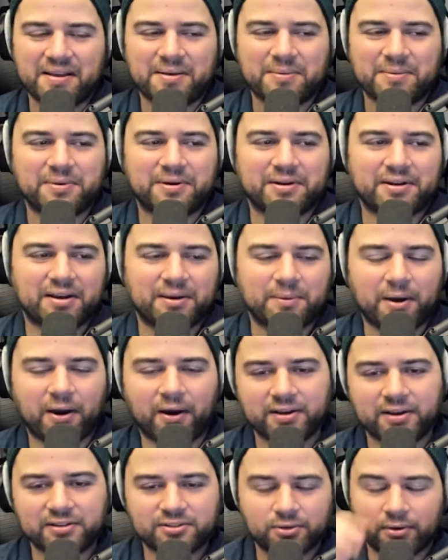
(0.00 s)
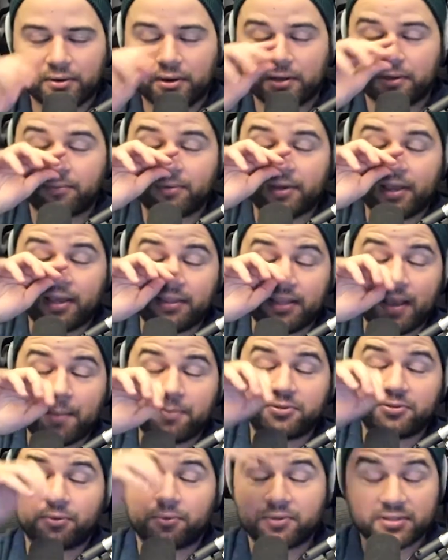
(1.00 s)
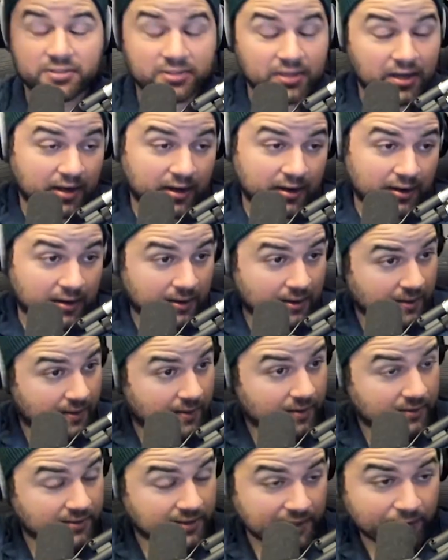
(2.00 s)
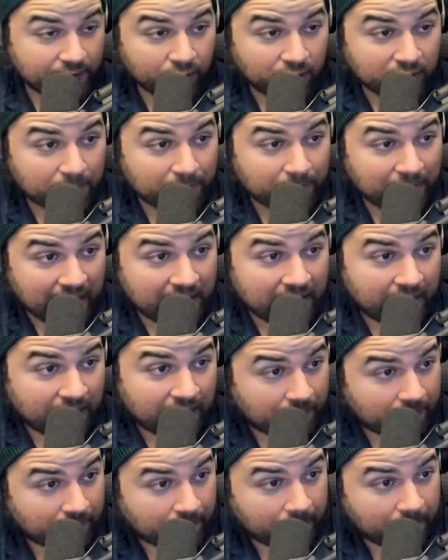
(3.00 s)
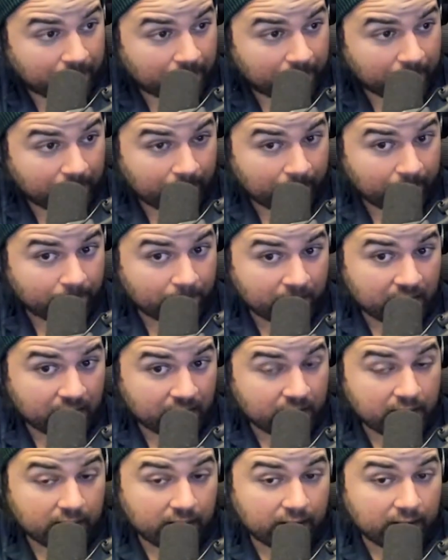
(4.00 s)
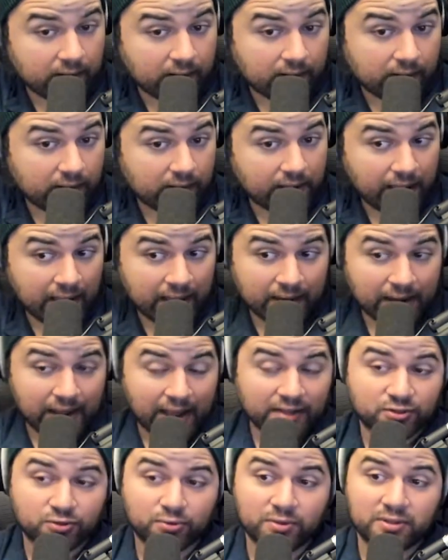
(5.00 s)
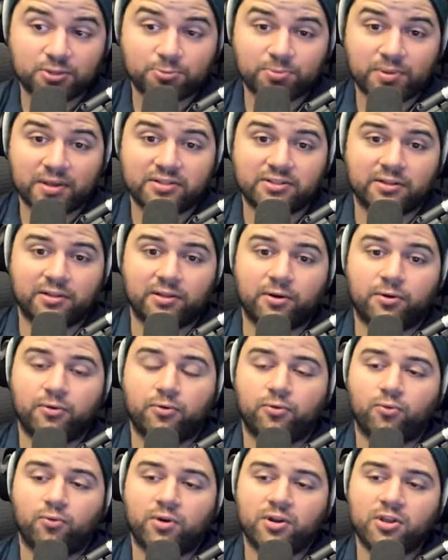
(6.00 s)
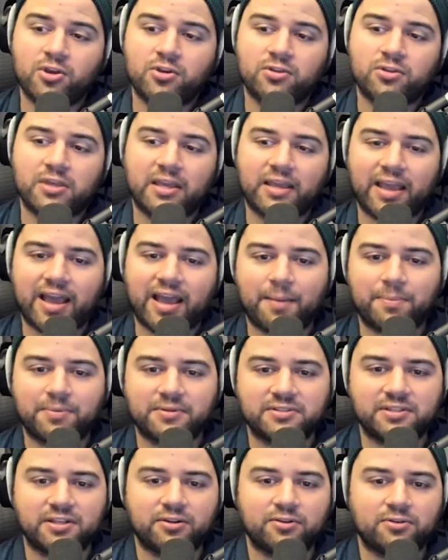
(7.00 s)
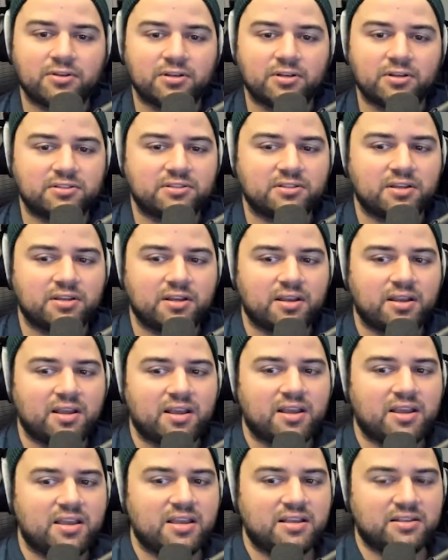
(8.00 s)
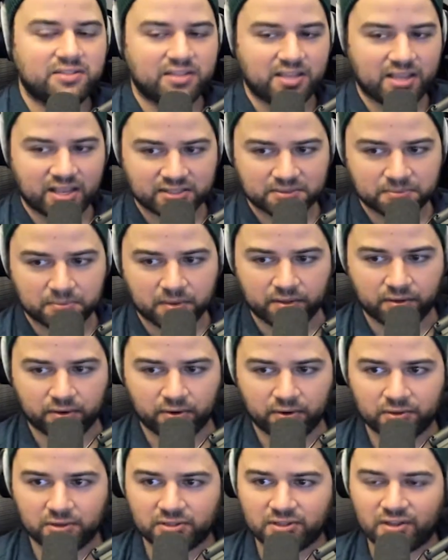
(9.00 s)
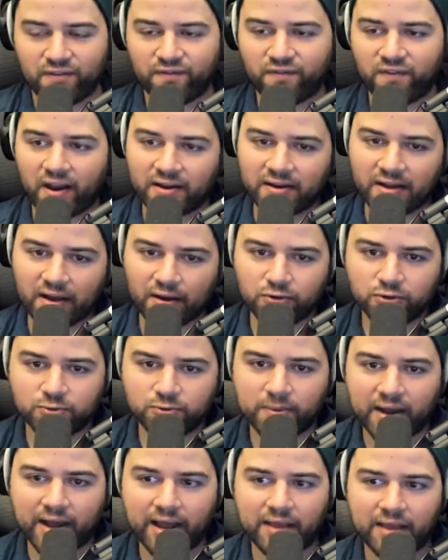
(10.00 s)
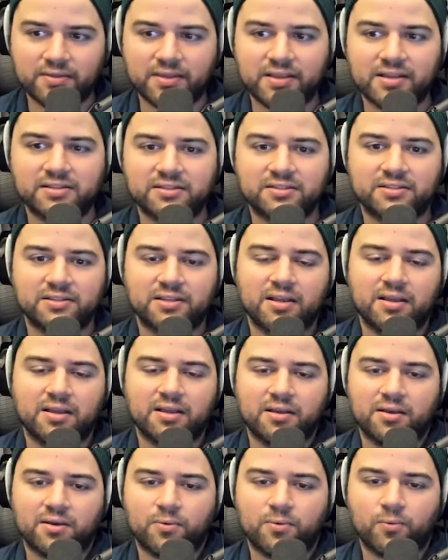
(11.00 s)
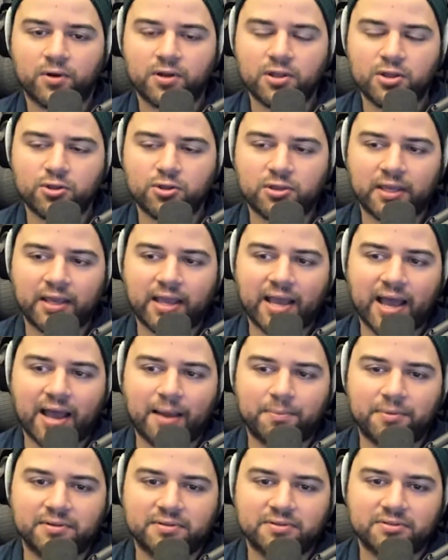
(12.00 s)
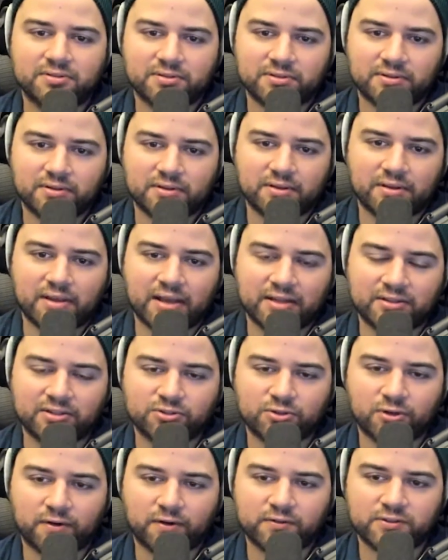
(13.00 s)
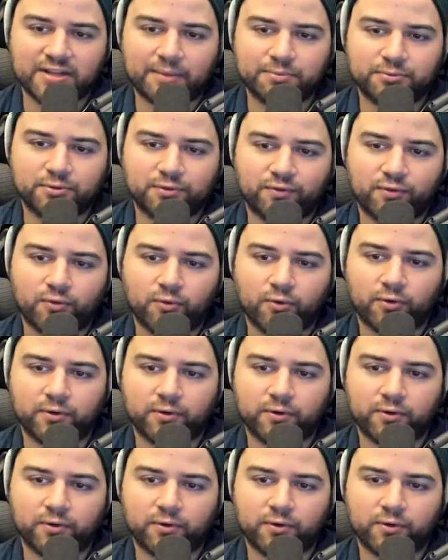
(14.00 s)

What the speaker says: Hilarious. But all right, so we end the episode with Assane delivering the painting and entering this place alone. What do you think happens here? Does he see his mother? Does he find out who's behind this? What do you think happens at the start of chapter 4?